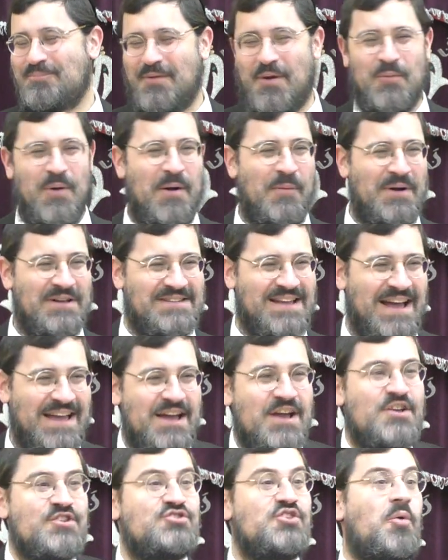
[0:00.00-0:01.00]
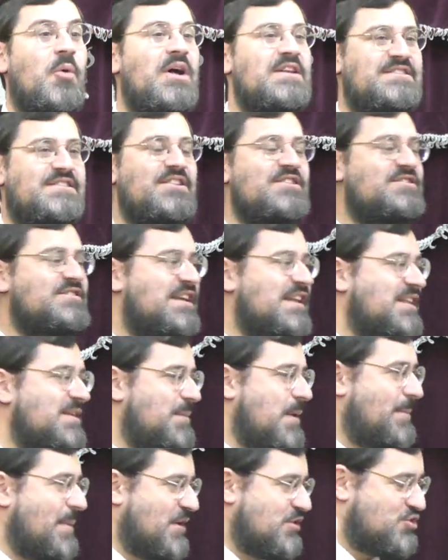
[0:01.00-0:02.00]
where was I? So what's considered to
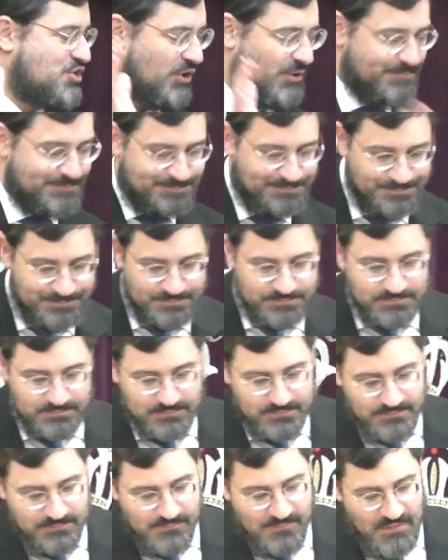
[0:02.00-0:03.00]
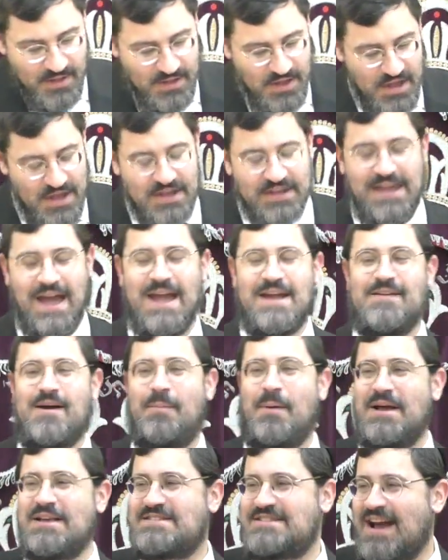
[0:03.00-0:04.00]
be Bishuil? Okay,
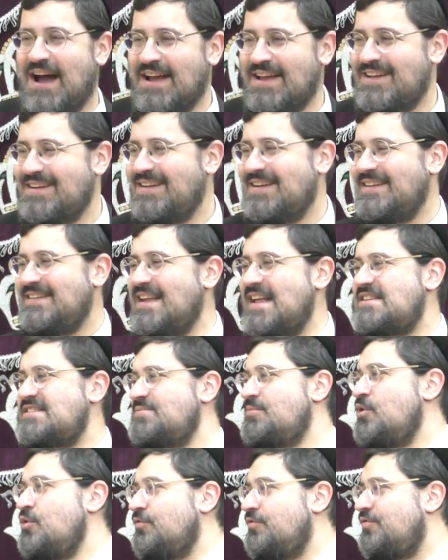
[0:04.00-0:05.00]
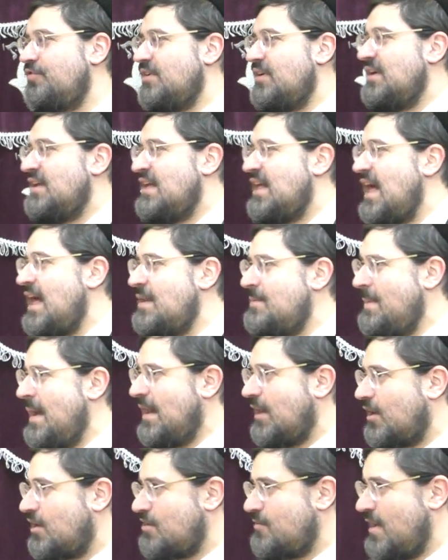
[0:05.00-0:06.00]
Rabbi Isai, let's move. And
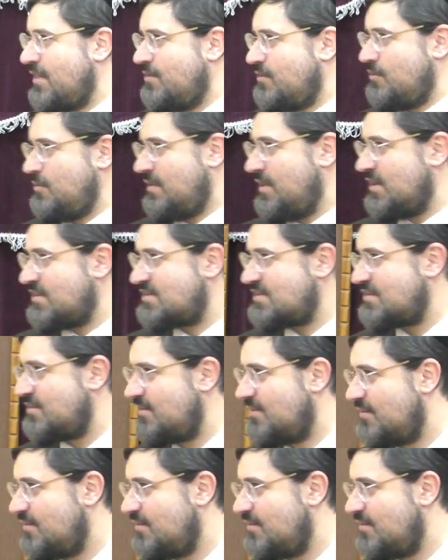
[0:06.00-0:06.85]
Melech, you with us?